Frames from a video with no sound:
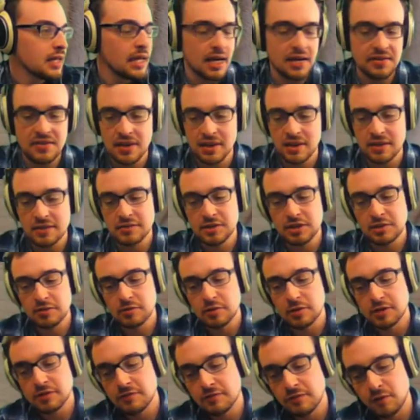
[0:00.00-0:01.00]
And that leaves us
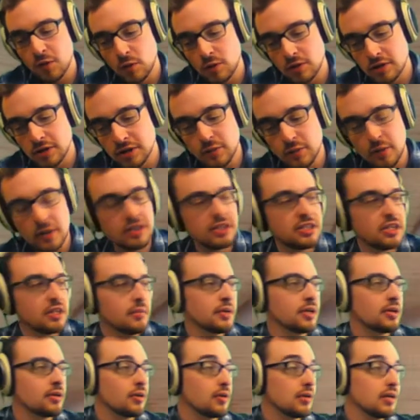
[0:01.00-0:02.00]
with 4 squares in the
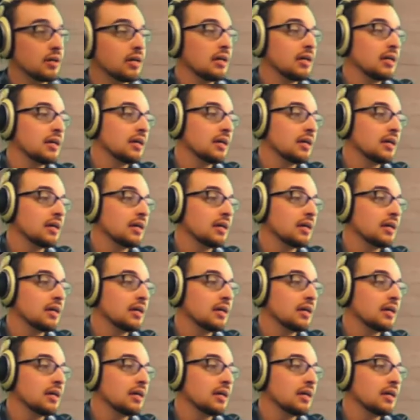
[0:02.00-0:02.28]
middle.